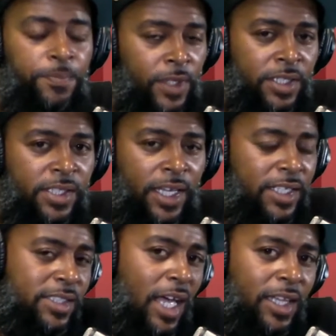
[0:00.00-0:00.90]
It's like,
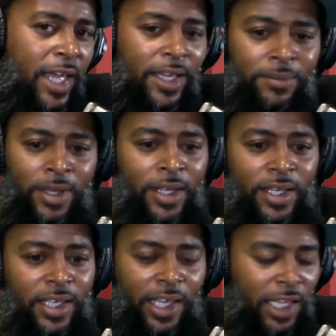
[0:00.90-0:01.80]
it's not like
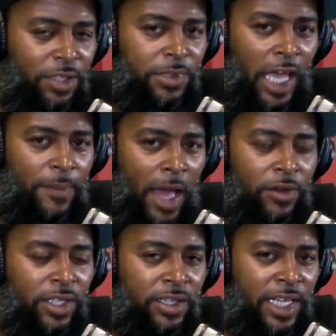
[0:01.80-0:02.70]
Caleb came out
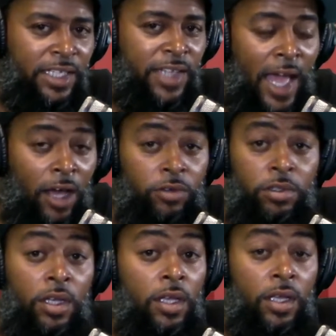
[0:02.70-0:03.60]
and laid down.
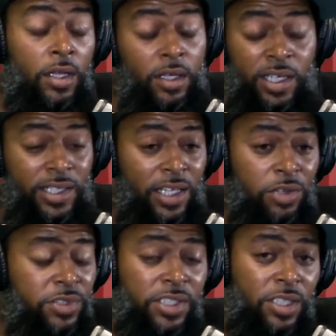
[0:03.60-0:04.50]

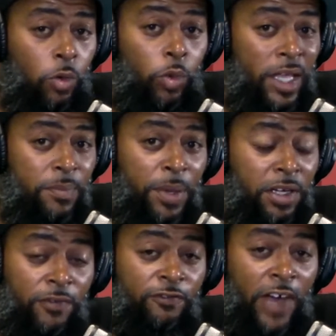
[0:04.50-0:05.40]
Canelo's just a way
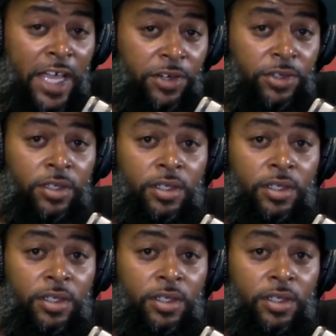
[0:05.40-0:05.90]
better fighter.